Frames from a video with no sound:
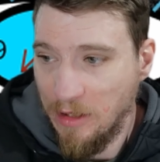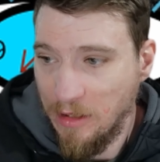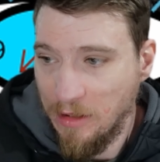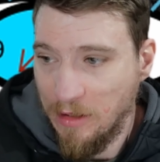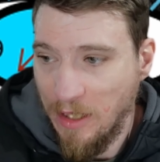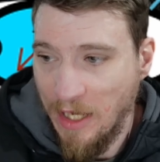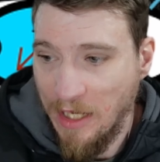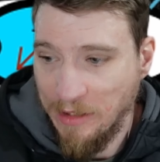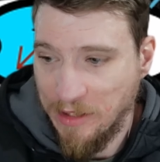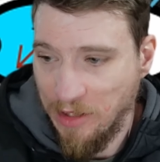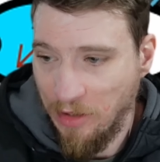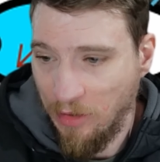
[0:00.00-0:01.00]
And
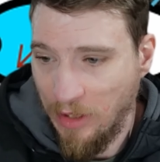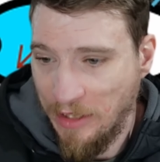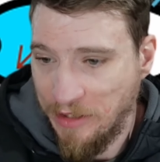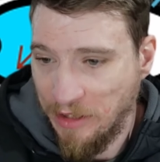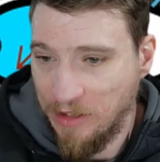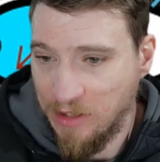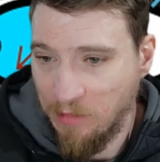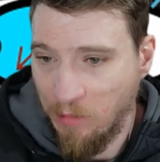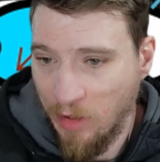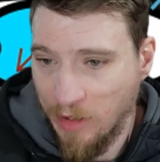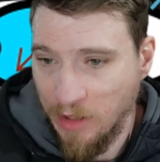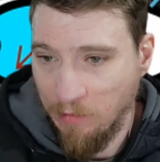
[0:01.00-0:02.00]
so I think these are
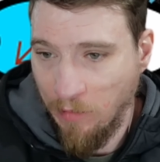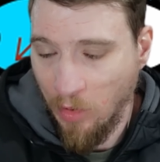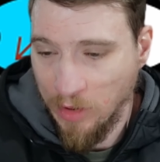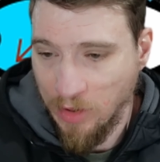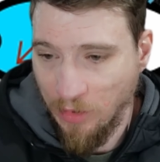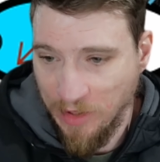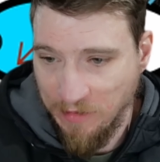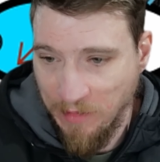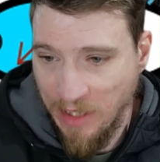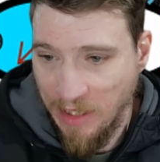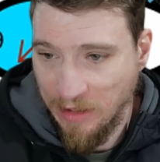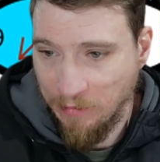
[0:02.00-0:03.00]
marketed more towards
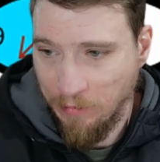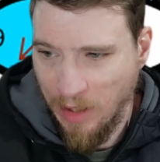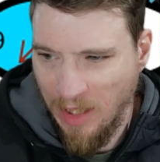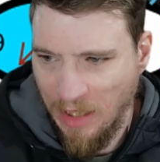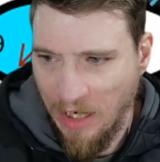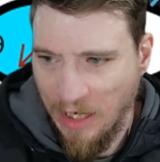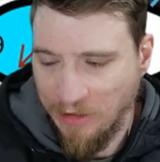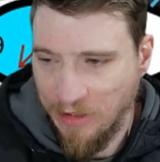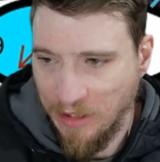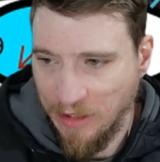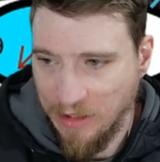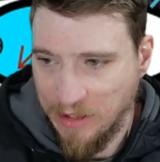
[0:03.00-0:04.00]
men, but I
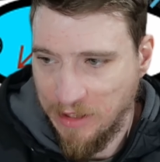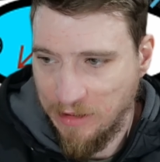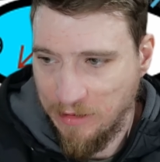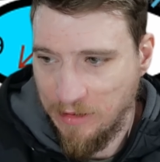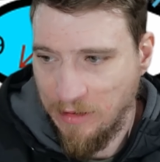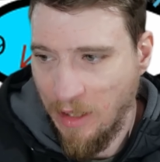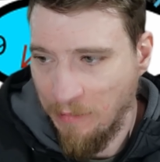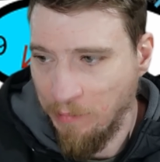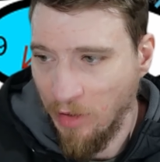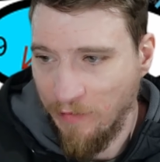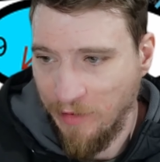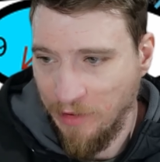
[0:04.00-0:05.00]
think it's a
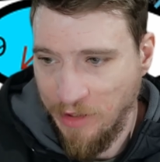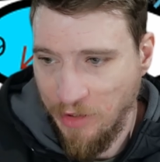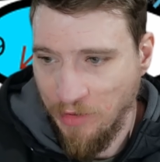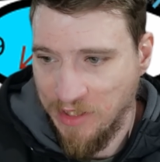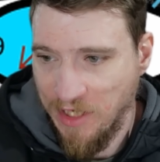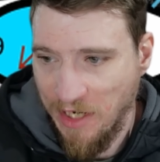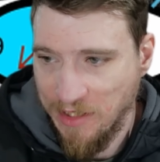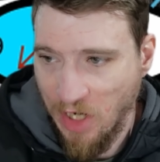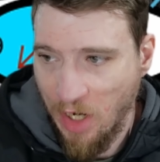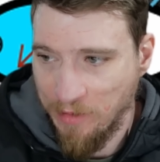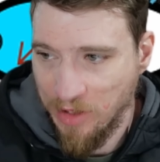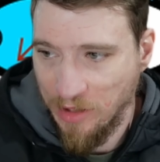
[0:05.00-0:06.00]
perfectly unisex
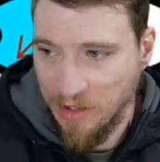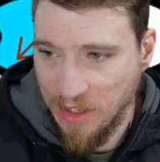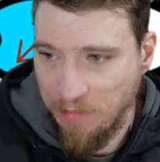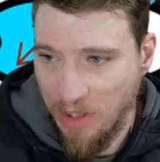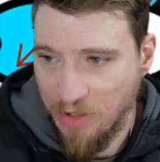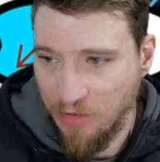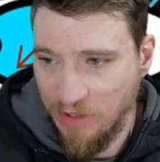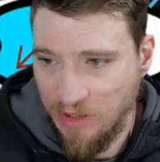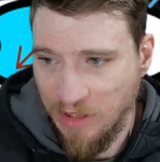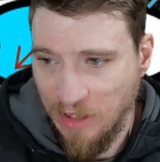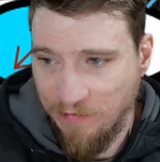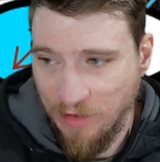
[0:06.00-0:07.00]
option,
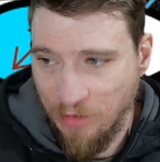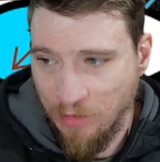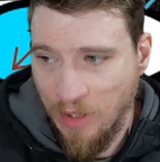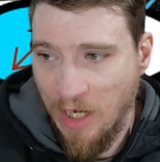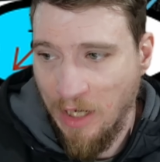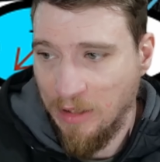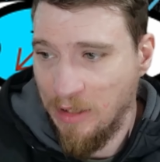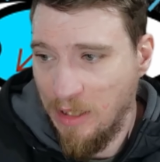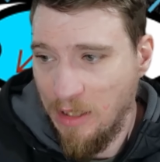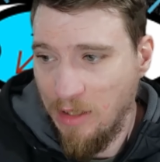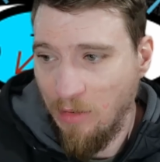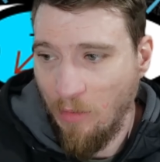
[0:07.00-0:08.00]
especially if you
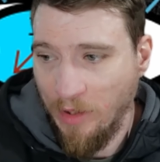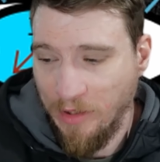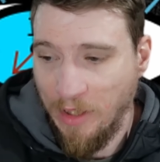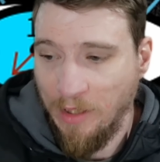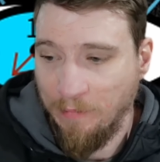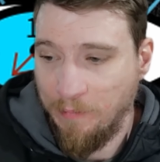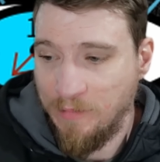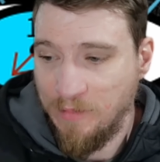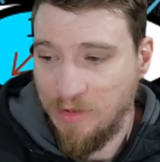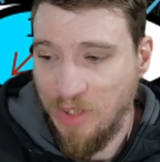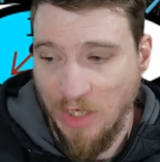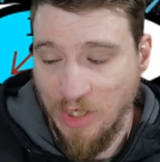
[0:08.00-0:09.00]
want to
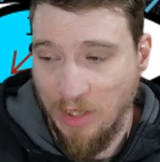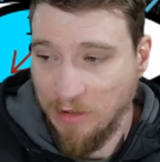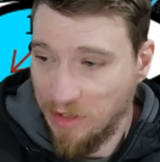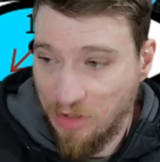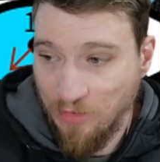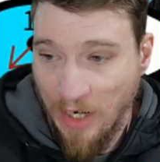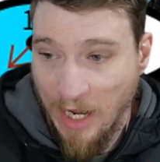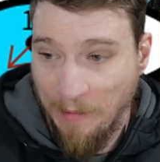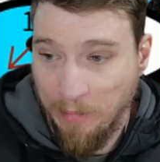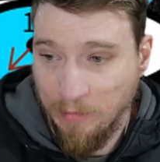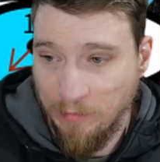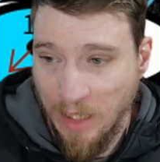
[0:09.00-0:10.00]
change out the strap
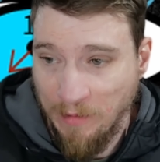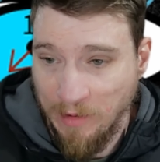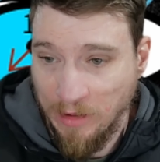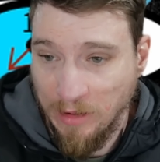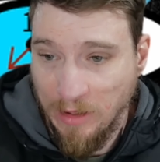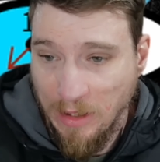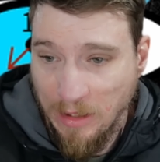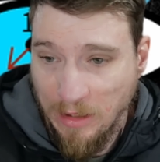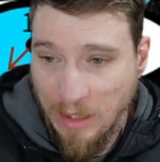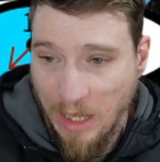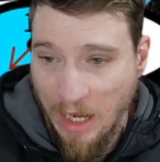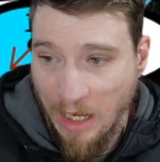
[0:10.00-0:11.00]
maybe
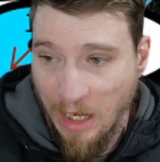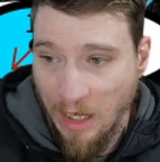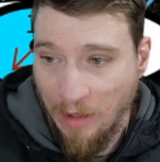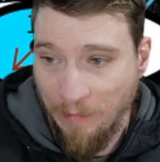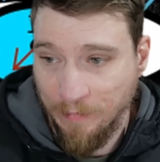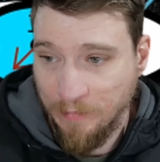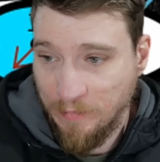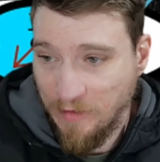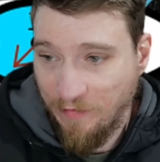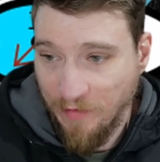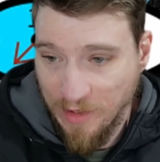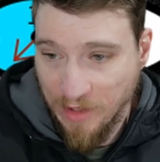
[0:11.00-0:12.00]

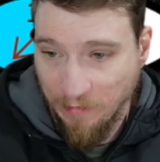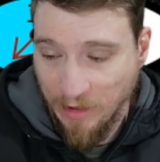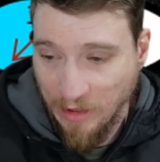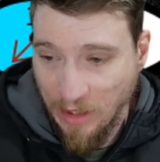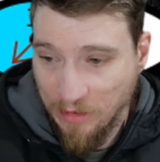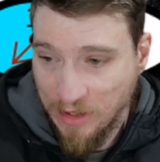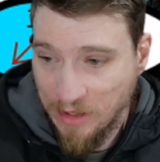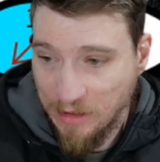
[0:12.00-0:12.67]
for something else.